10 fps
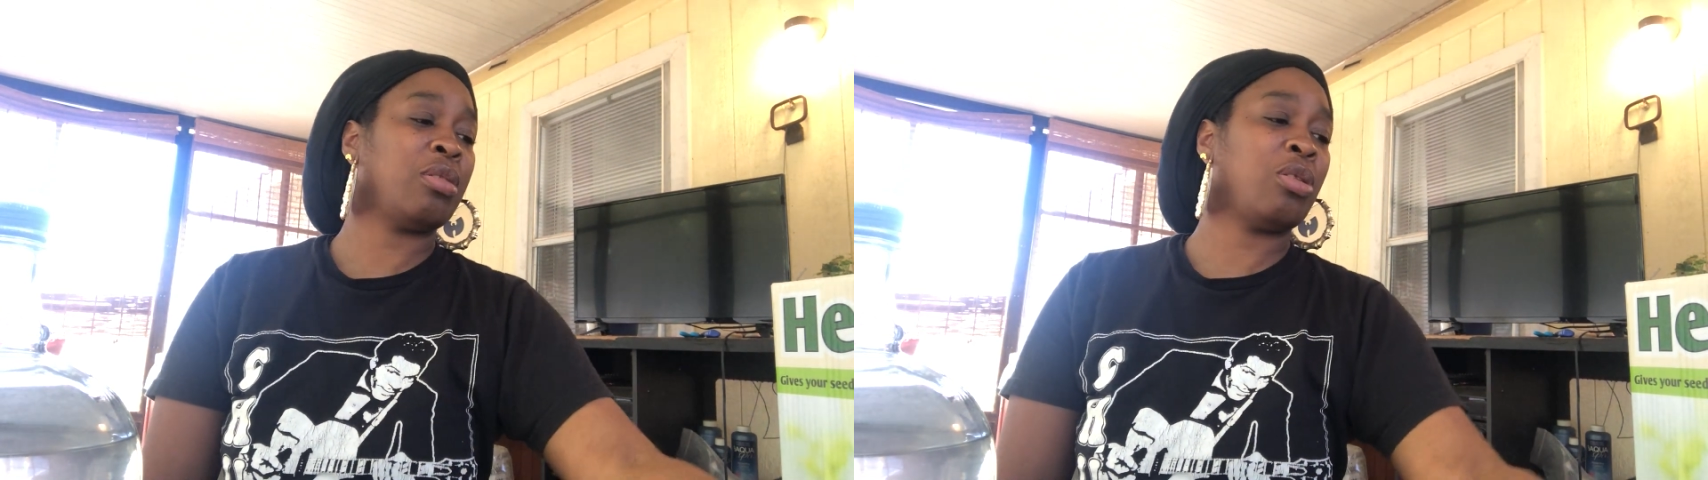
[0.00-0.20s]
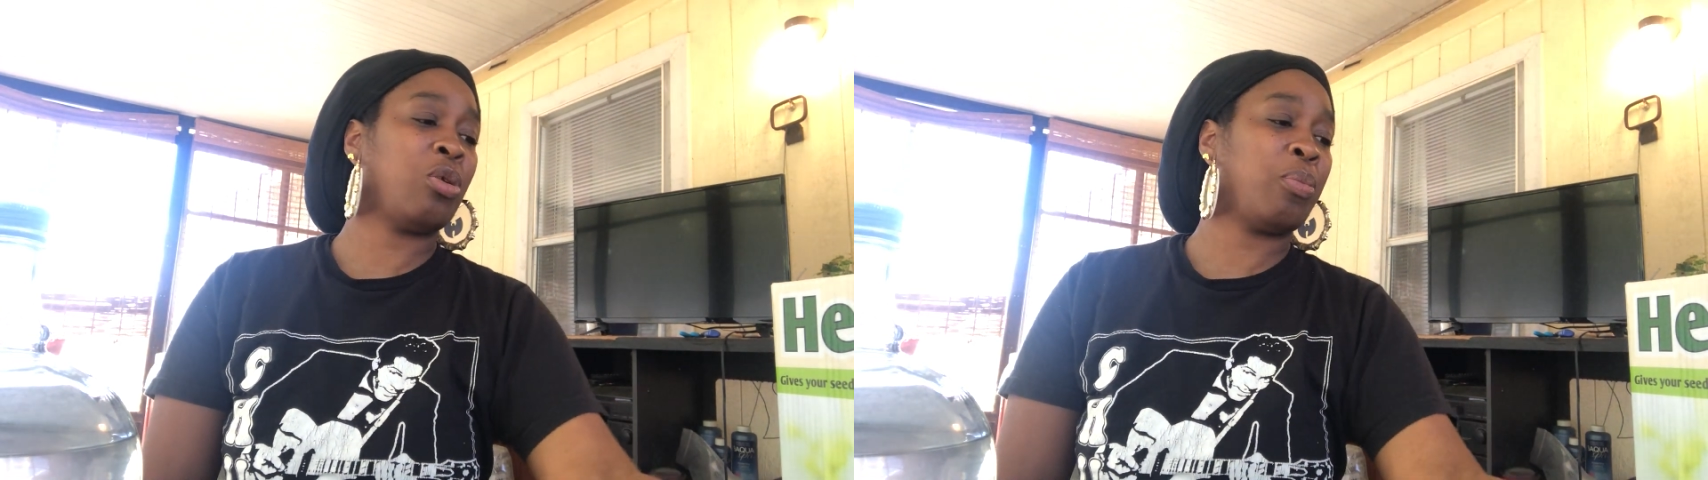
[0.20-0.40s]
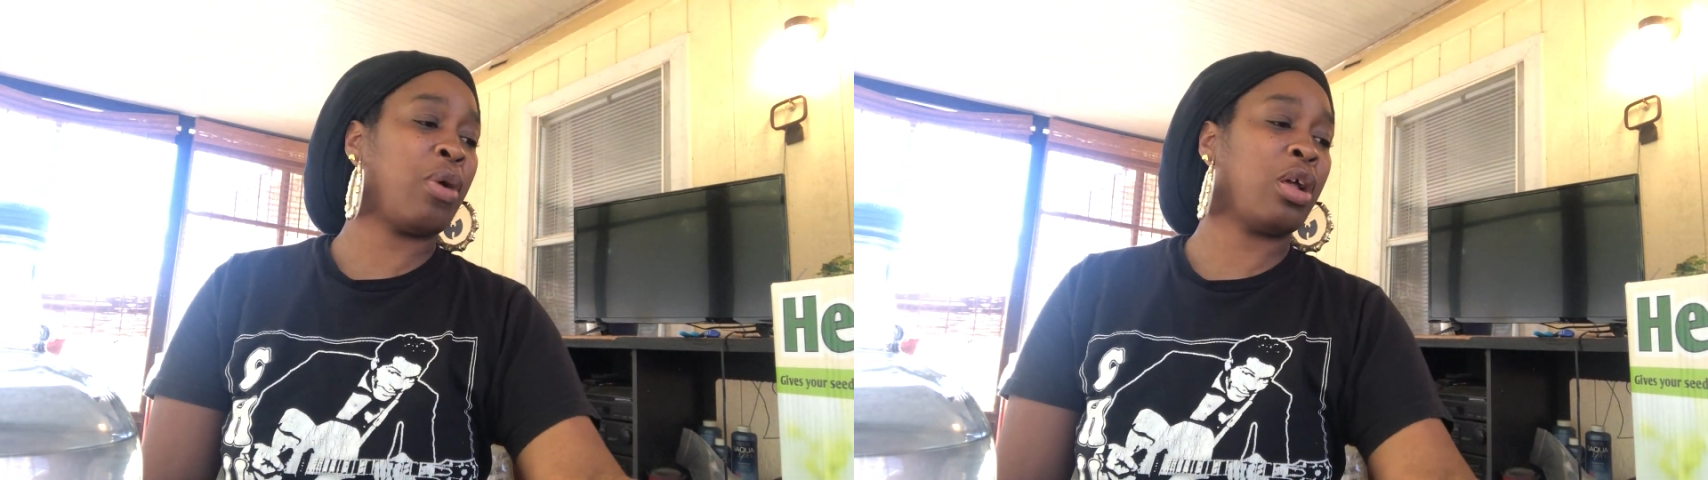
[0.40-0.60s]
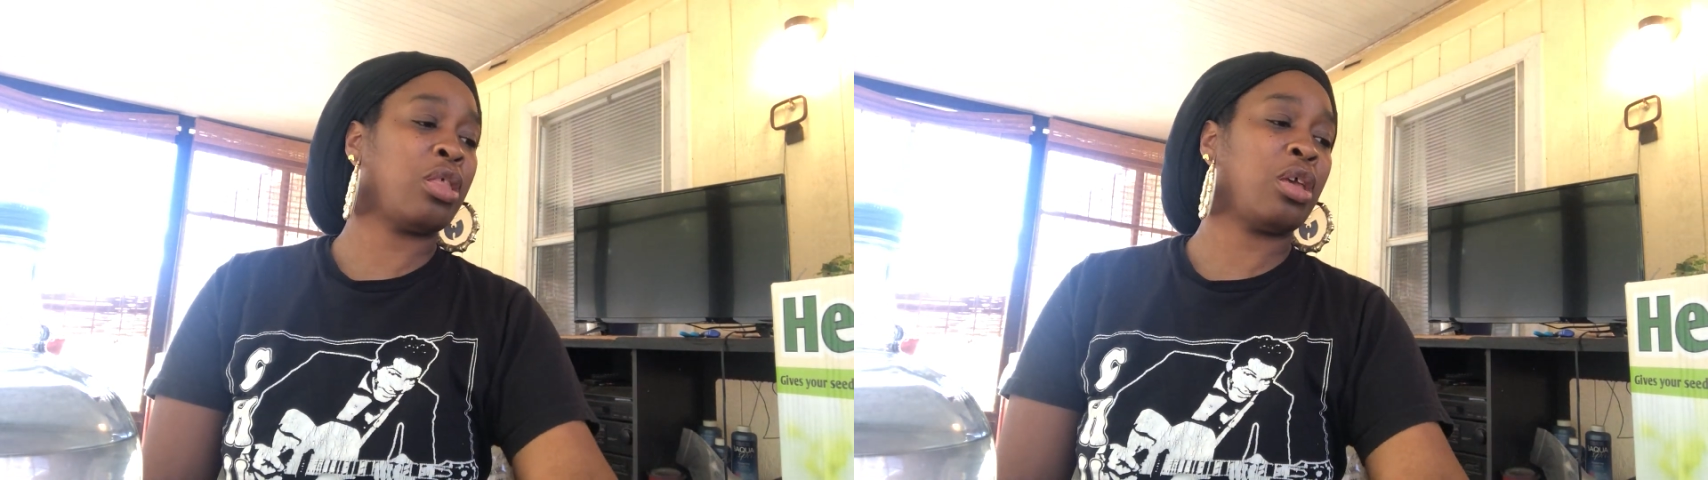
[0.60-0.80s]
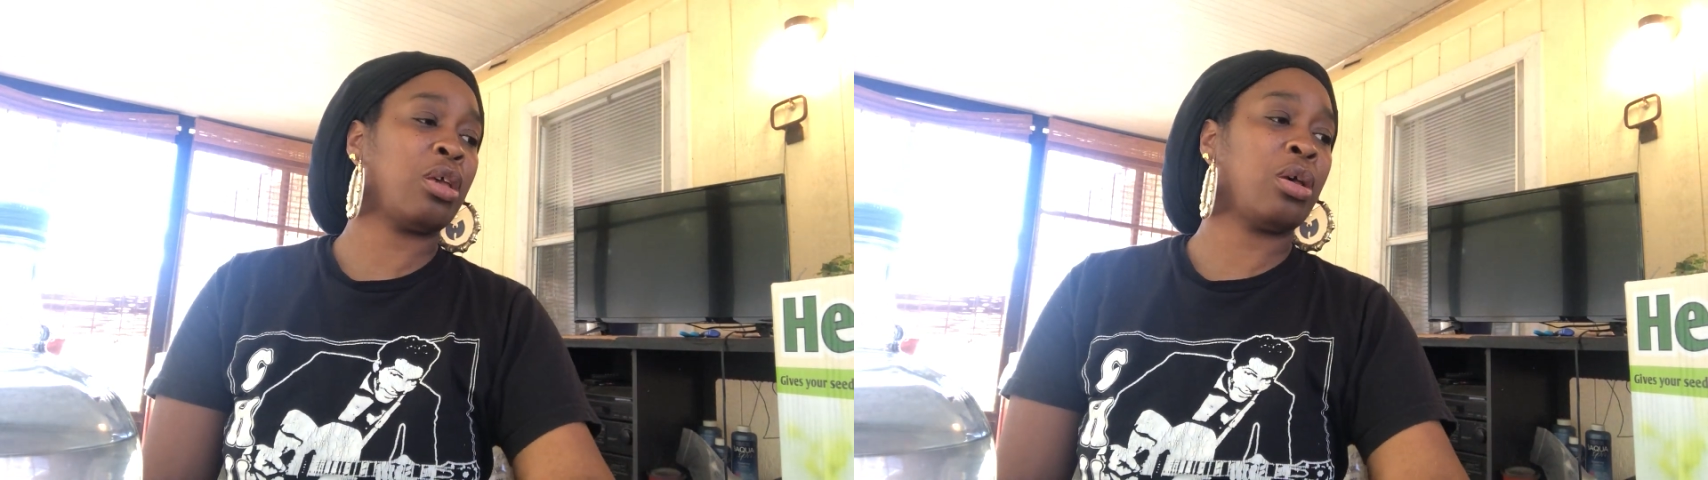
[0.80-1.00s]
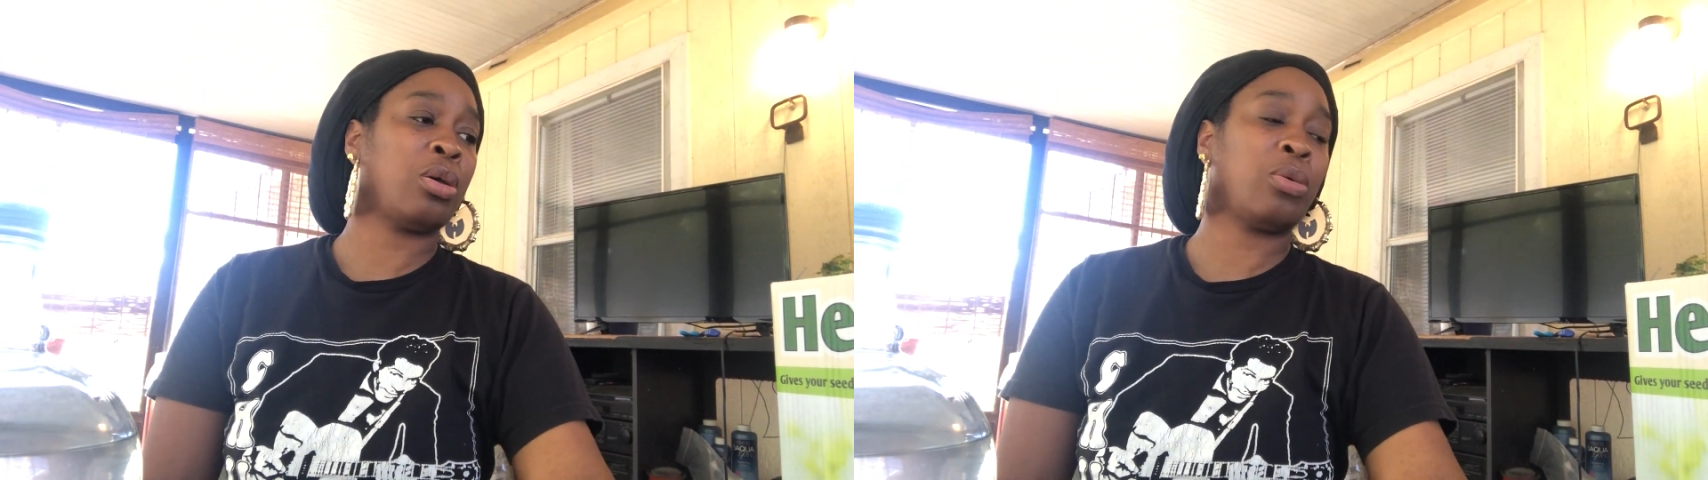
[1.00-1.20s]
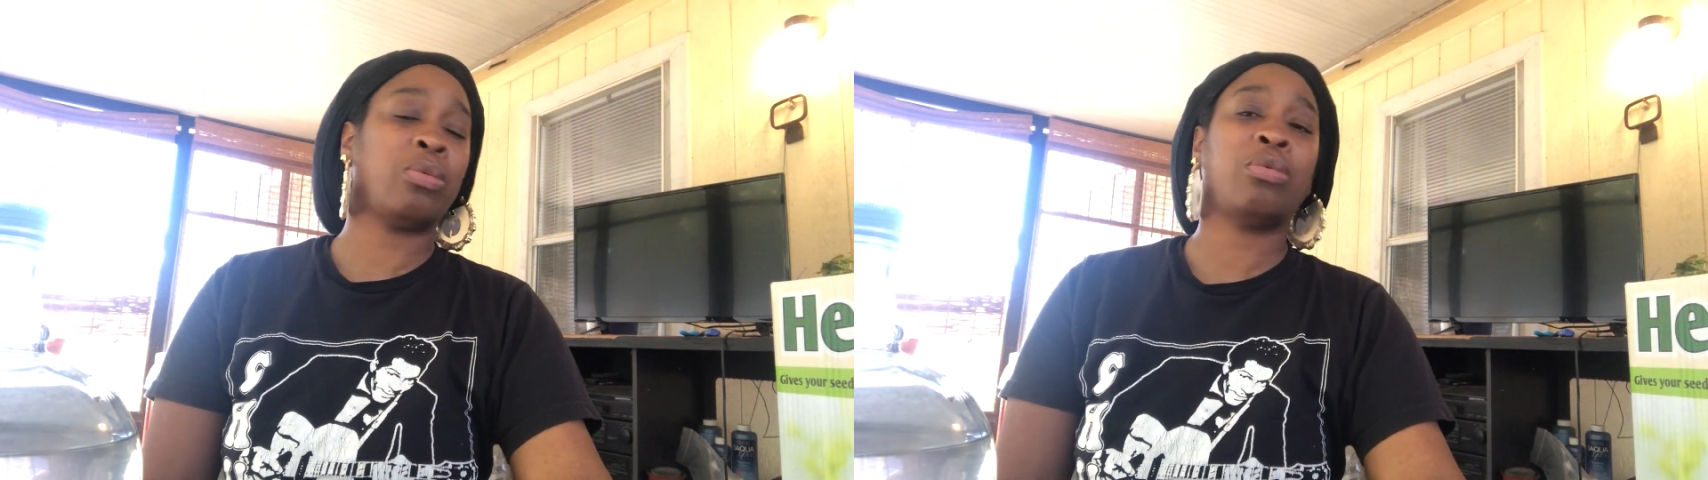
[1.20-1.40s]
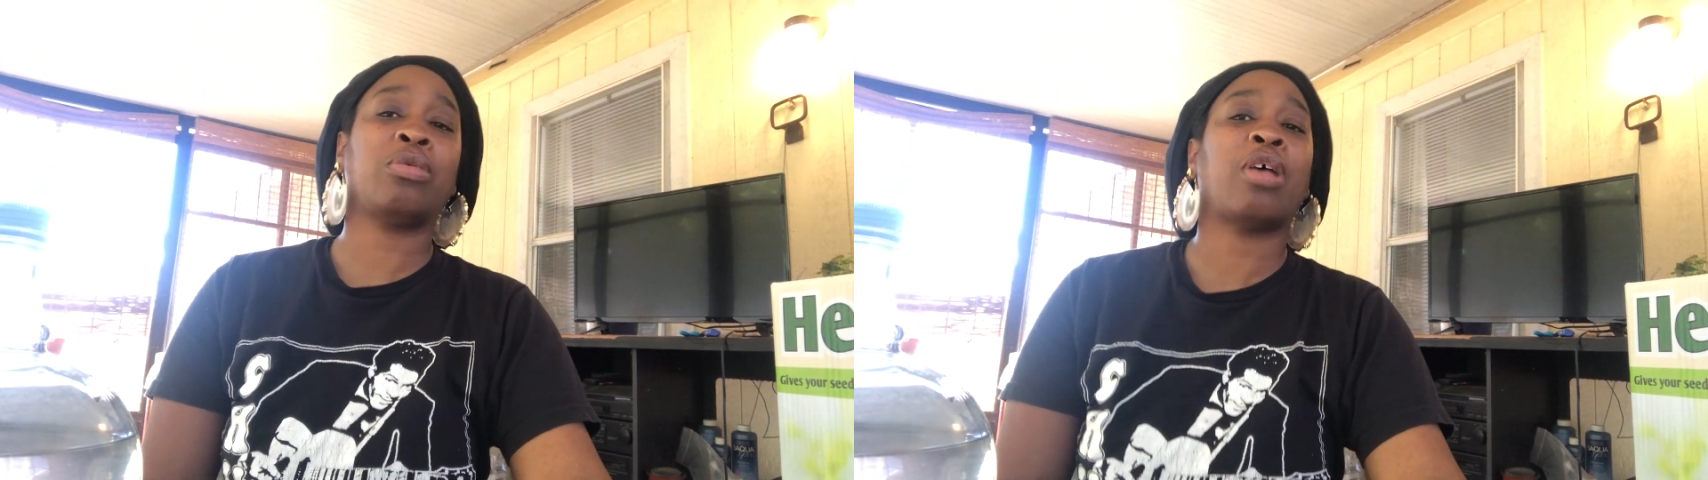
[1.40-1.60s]
little project
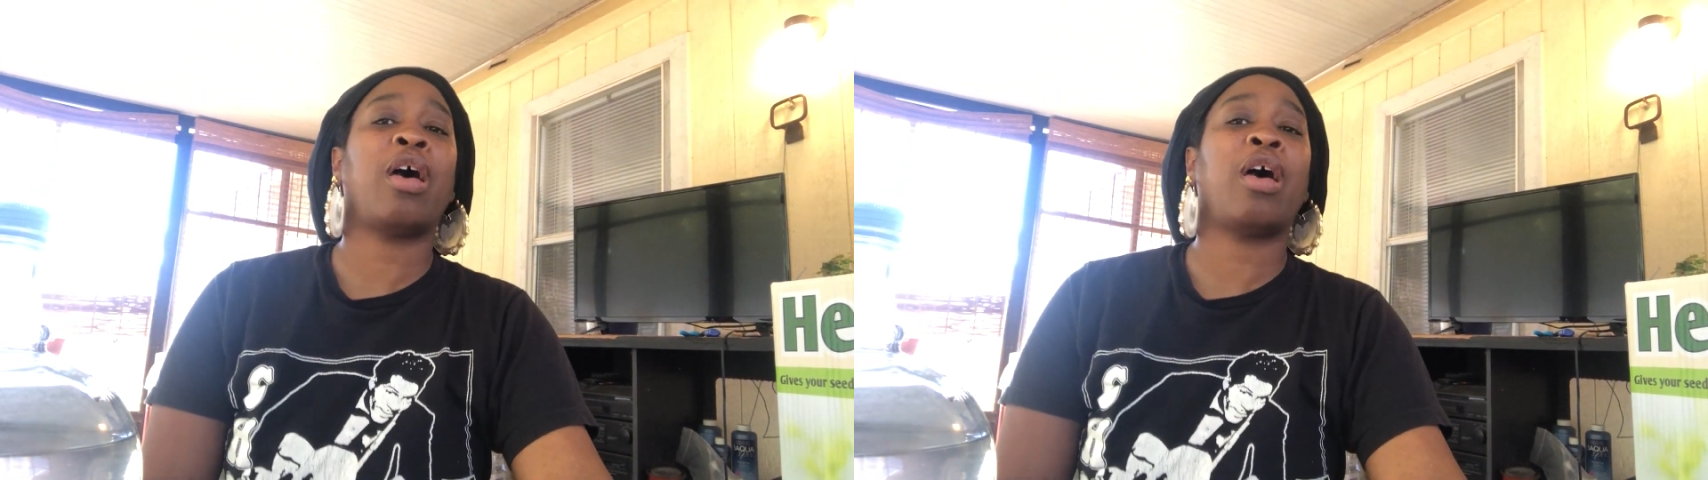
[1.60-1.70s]
goes.